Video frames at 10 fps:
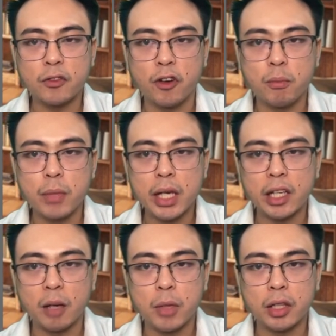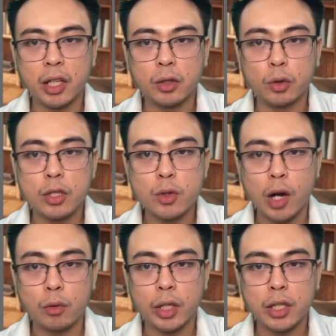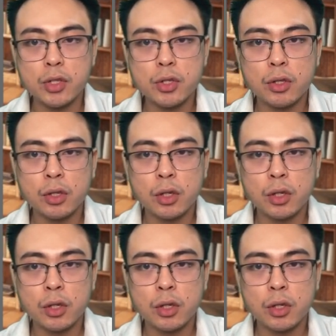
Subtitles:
from being emitted to the surroundings.